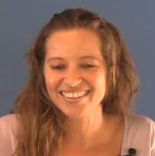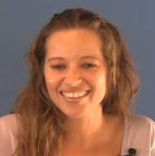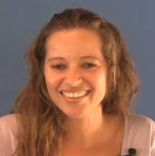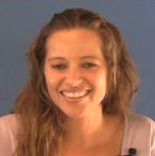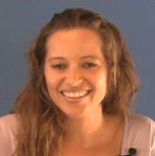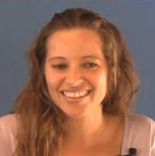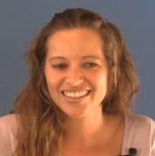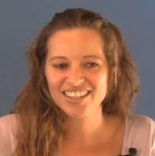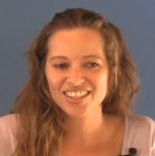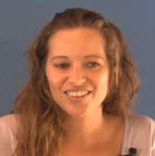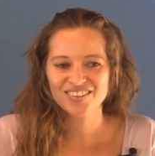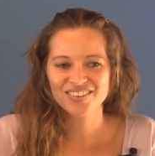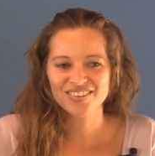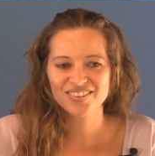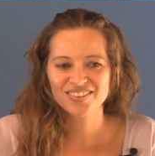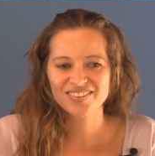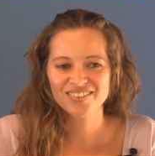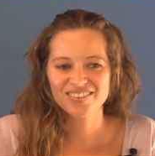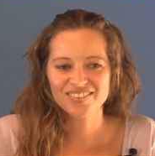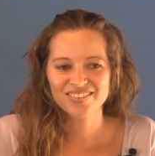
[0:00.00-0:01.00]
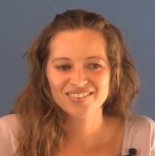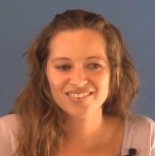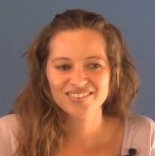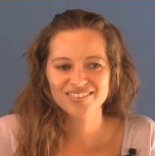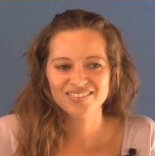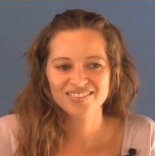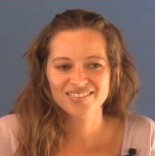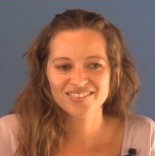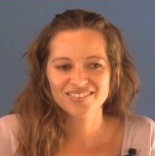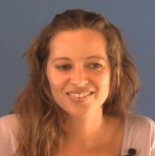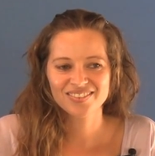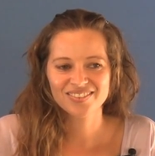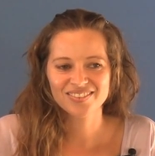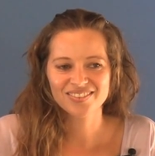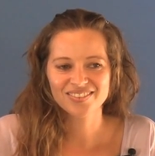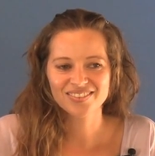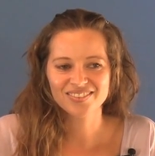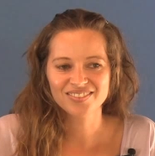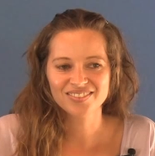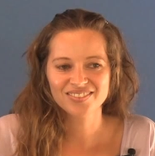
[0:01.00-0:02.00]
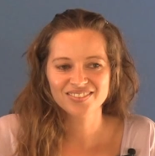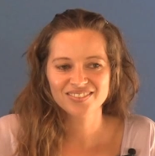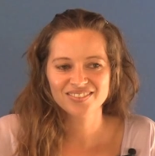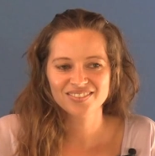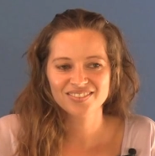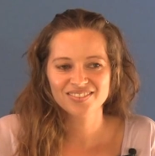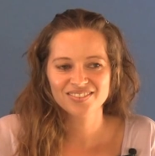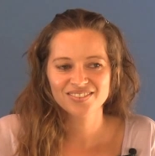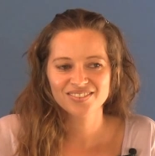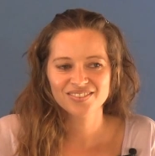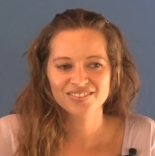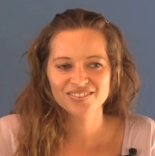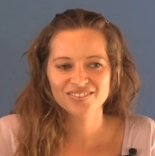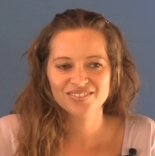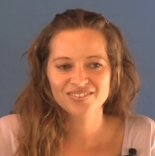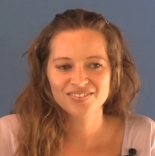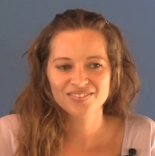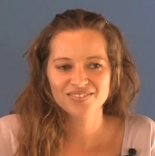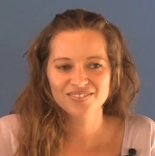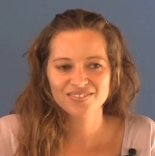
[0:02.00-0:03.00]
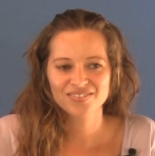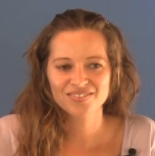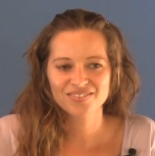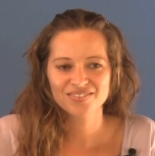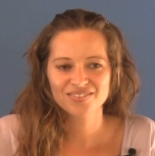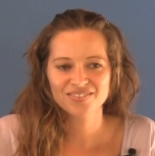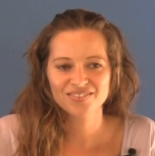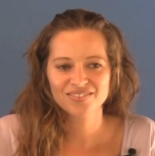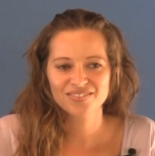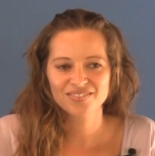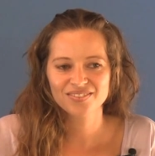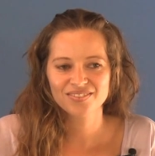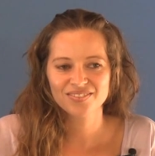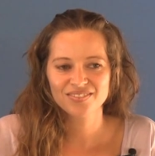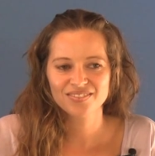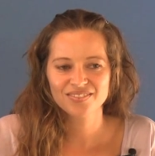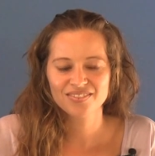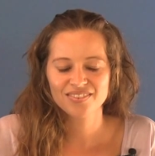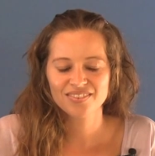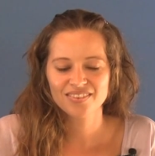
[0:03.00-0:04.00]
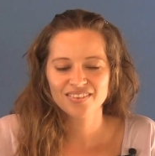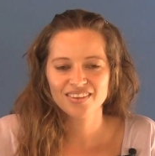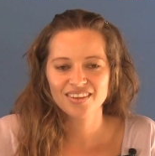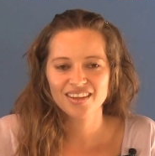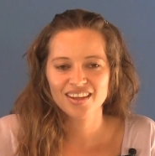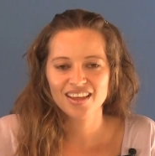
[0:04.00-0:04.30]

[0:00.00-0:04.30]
(no one is talking)